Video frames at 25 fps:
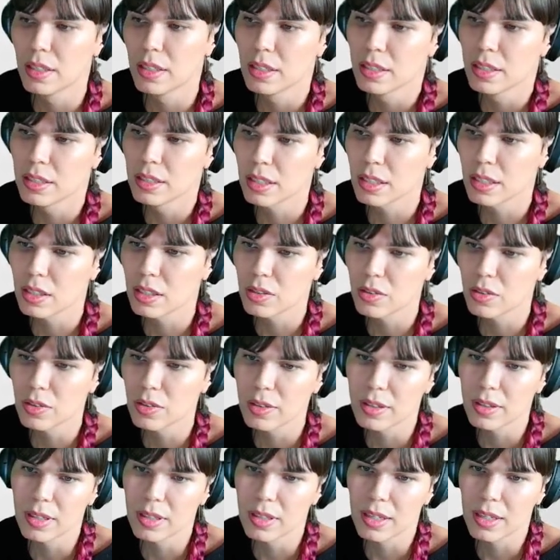So
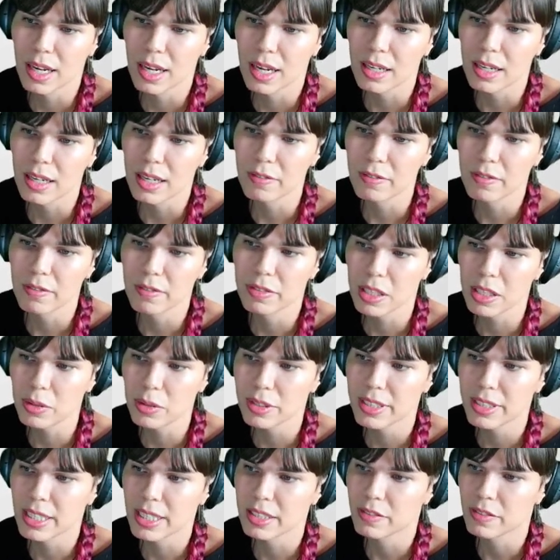
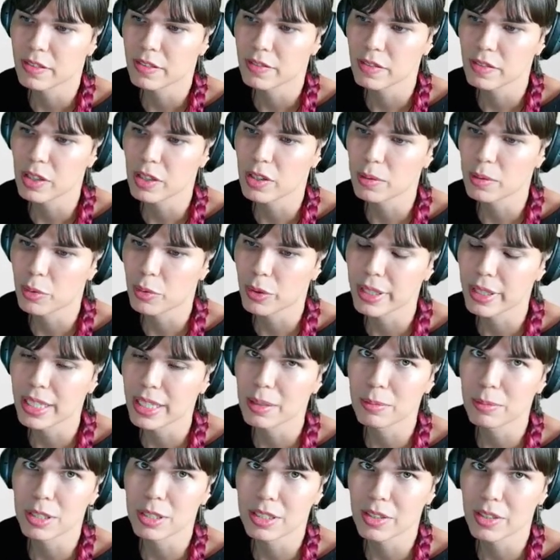float stands for floating point
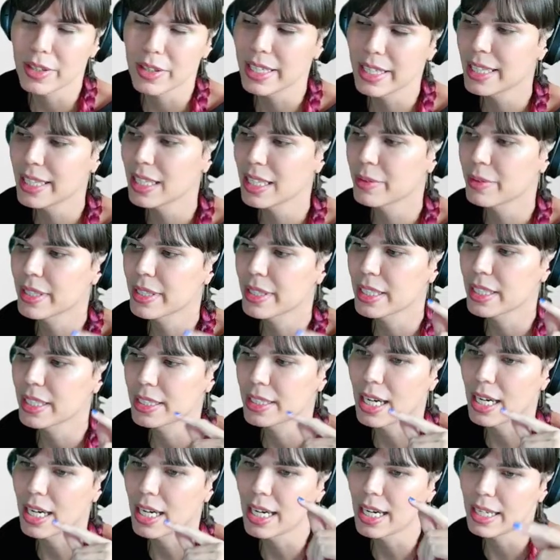number. So anything with a
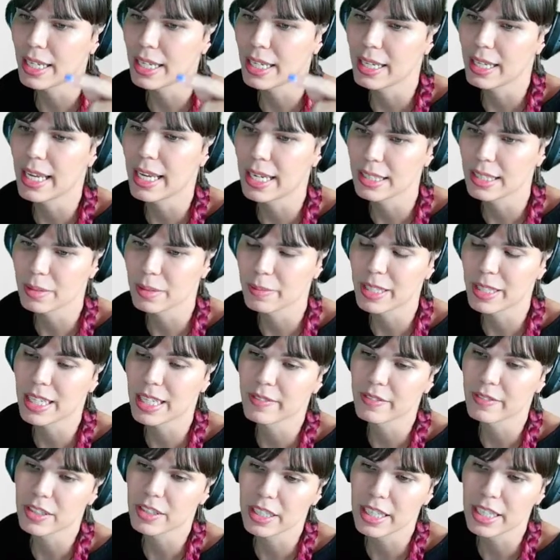dot and something
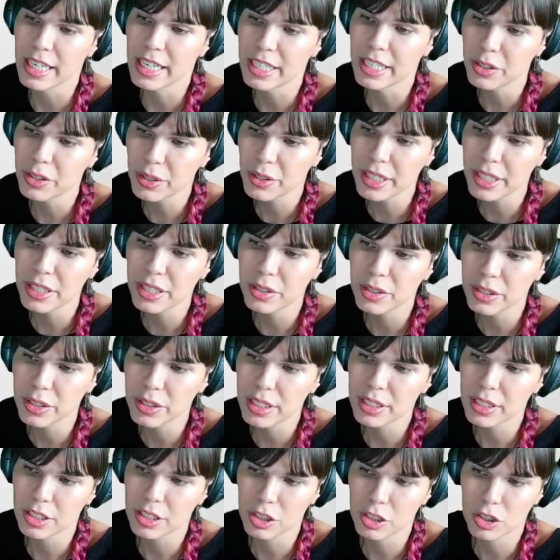after it. And you can use
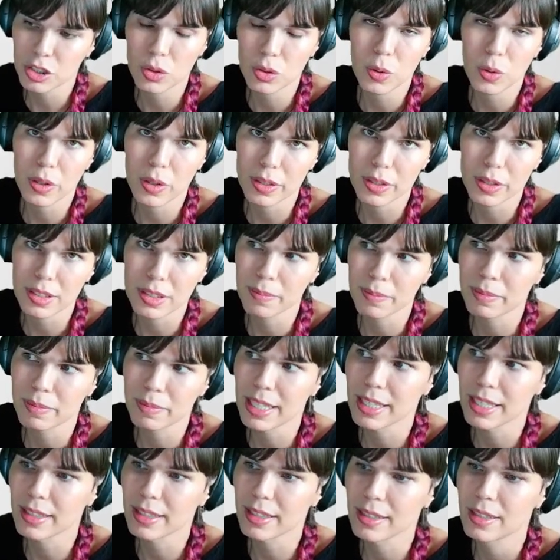it to store
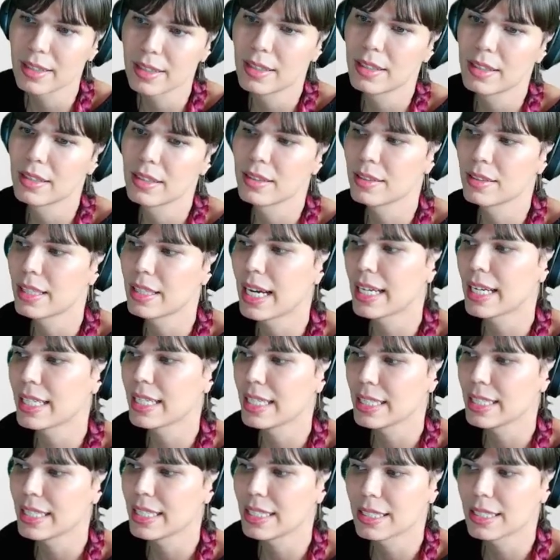something that
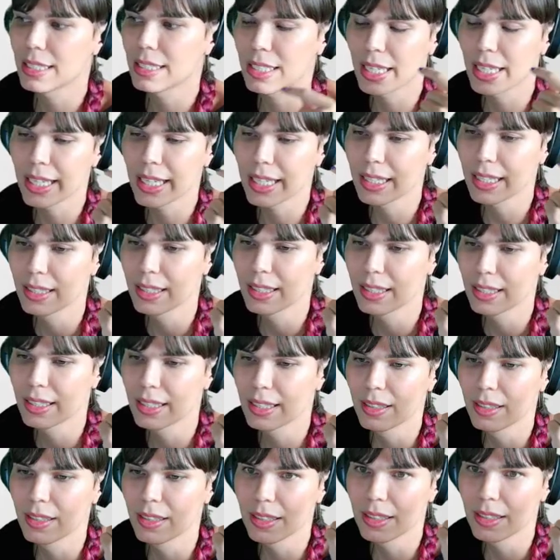is like
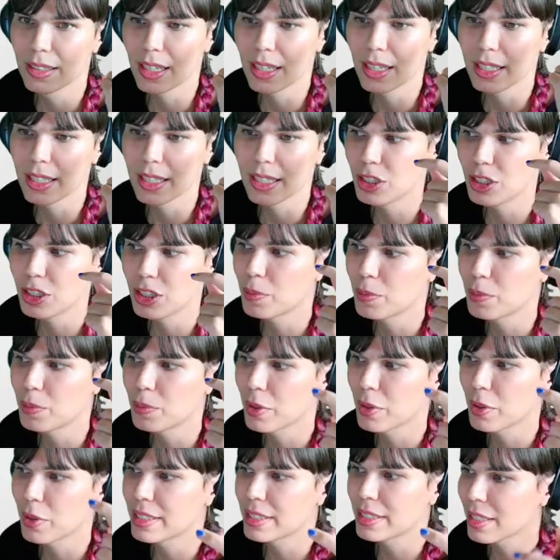
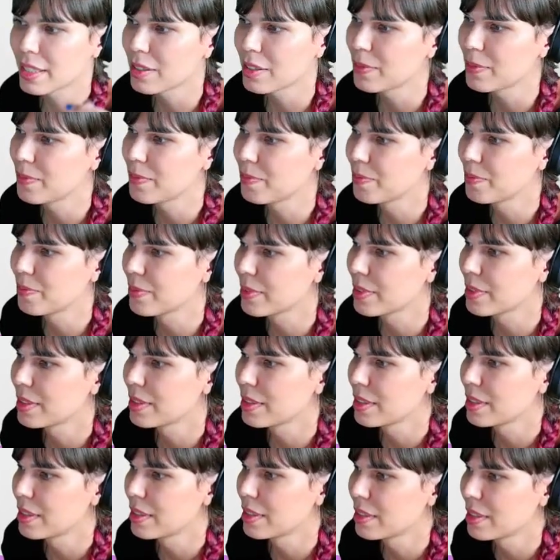2.0.
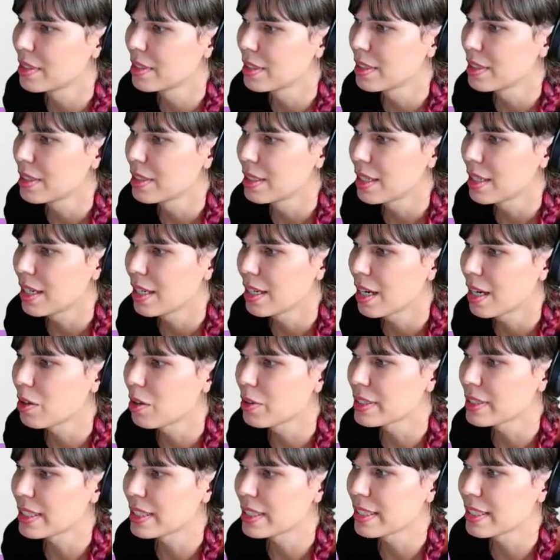Oh,
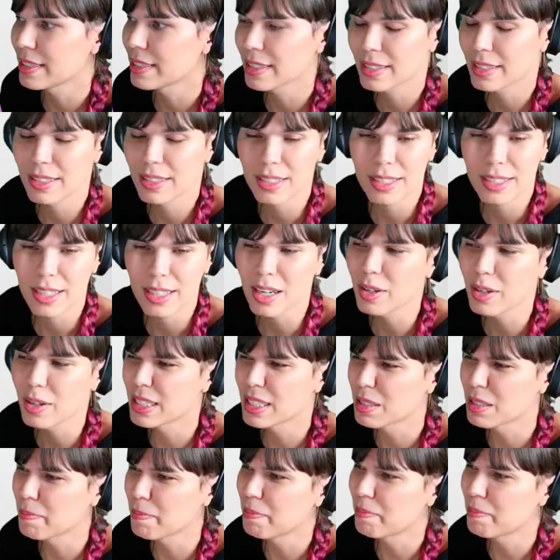is this, oh,
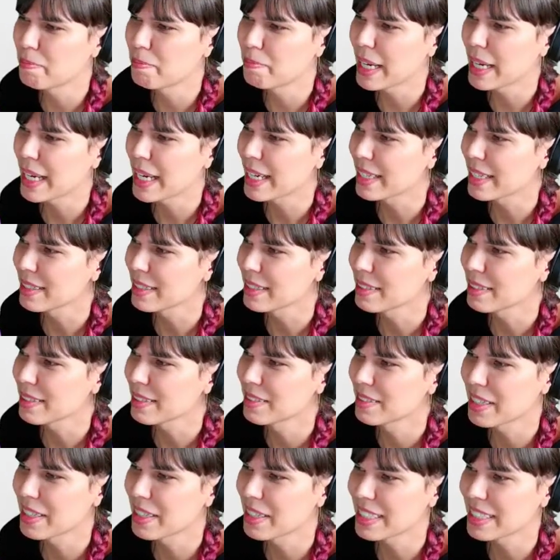it's a band,
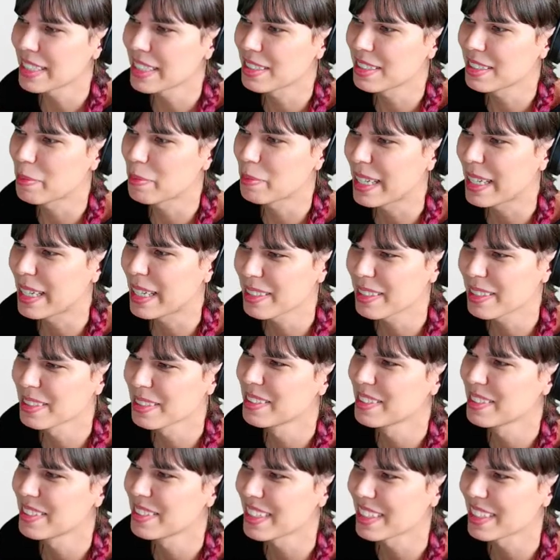right? It's a band,
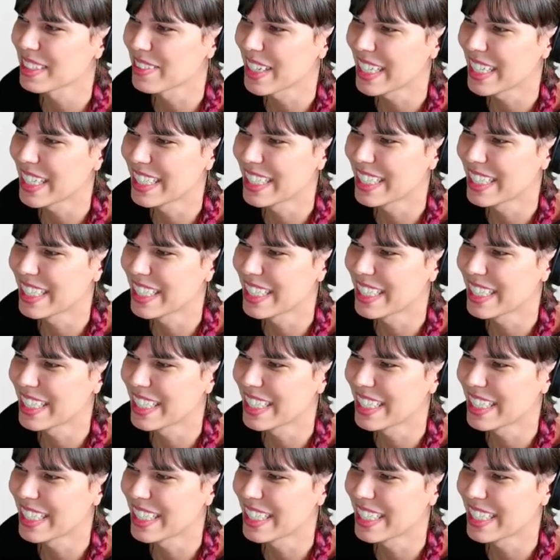is that right?